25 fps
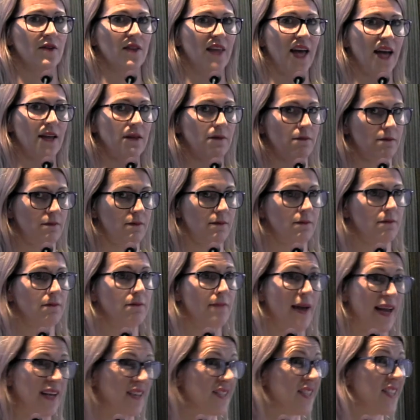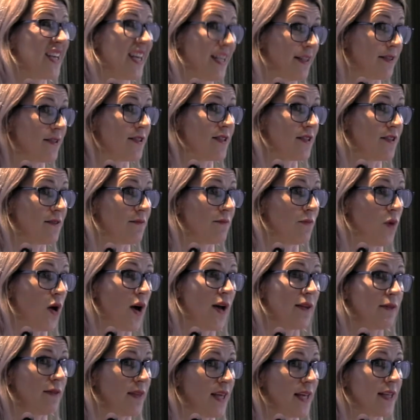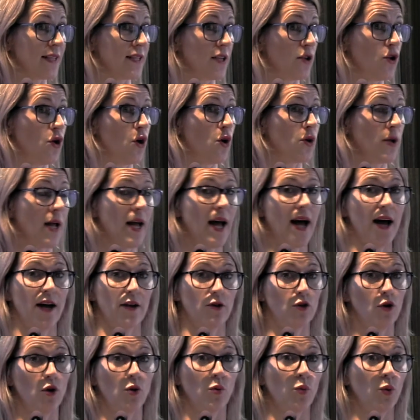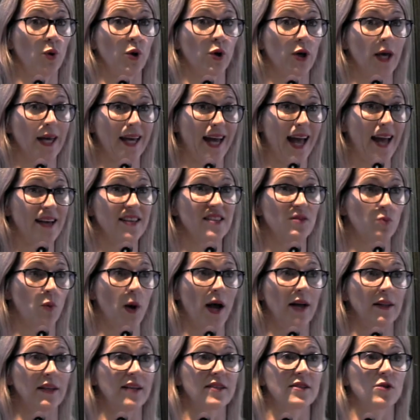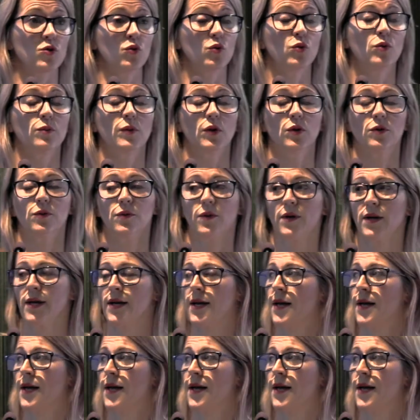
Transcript: That makes sense, right? Things are not working as well as normal.